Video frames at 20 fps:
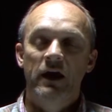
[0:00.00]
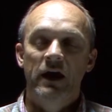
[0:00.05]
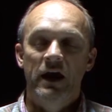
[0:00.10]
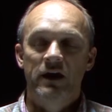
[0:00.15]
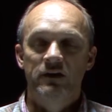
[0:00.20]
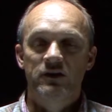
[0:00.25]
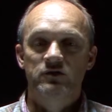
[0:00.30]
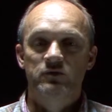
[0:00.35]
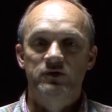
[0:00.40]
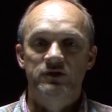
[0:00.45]

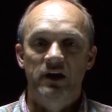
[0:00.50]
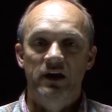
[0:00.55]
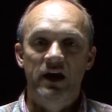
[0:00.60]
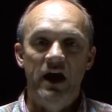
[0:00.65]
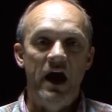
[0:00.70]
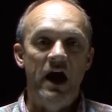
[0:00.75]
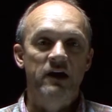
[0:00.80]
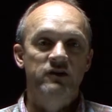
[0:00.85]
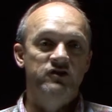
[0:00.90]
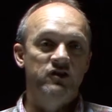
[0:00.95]
and this was a
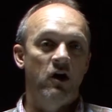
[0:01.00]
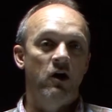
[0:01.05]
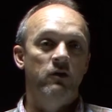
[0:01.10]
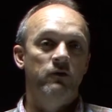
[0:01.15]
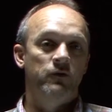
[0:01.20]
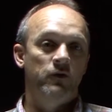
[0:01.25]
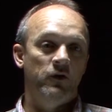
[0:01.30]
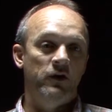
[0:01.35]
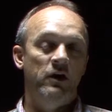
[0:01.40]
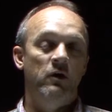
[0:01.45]
cash
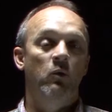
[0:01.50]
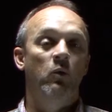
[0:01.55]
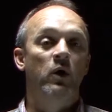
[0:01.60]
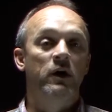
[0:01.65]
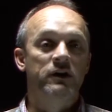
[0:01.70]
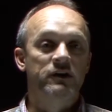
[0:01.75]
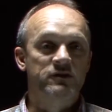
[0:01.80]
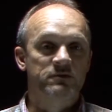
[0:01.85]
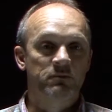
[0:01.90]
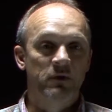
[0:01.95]
offer, and it
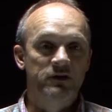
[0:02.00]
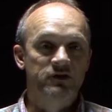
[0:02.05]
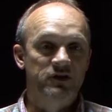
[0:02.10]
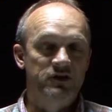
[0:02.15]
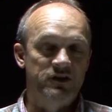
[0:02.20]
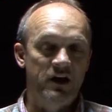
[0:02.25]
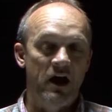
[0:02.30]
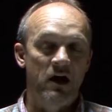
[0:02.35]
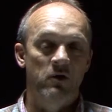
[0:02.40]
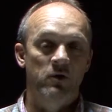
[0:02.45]
wasn't as much
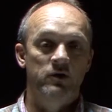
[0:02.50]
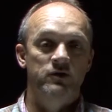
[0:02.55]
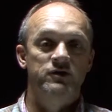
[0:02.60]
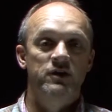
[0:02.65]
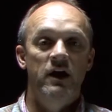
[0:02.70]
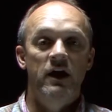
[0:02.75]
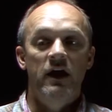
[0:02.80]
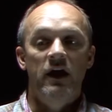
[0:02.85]
as ours.